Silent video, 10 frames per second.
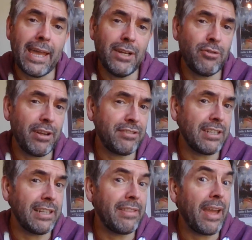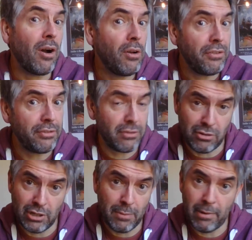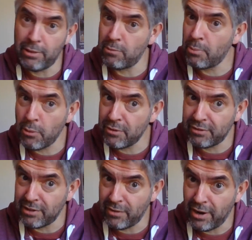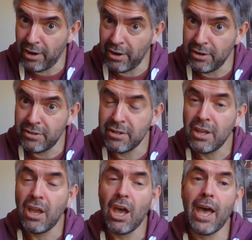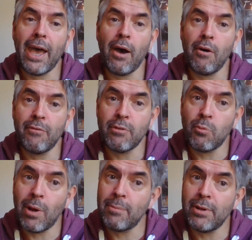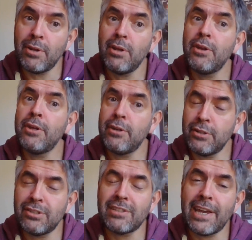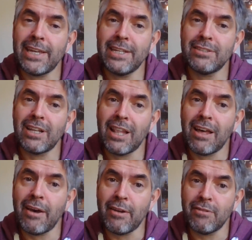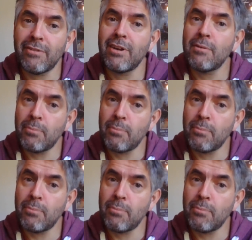Interestingly, they also talk about the reports they've heard of the women who say he's alive.